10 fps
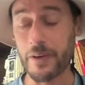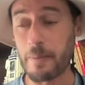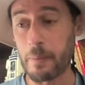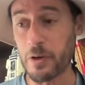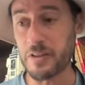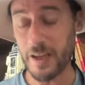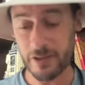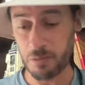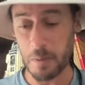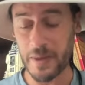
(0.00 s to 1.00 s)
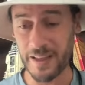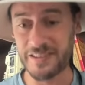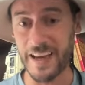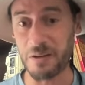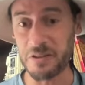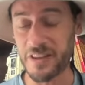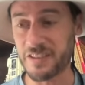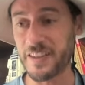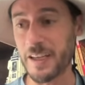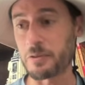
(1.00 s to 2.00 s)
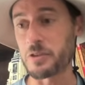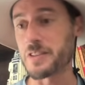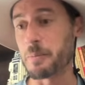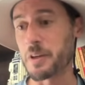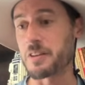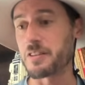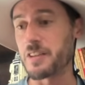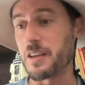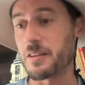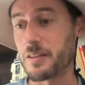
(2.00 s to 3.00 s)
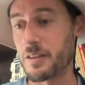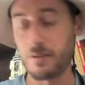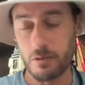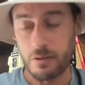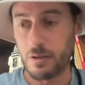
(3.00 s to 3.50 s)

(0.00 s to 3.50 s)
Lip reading: I still remember that sound to this day for stepping on the snail. Ugh.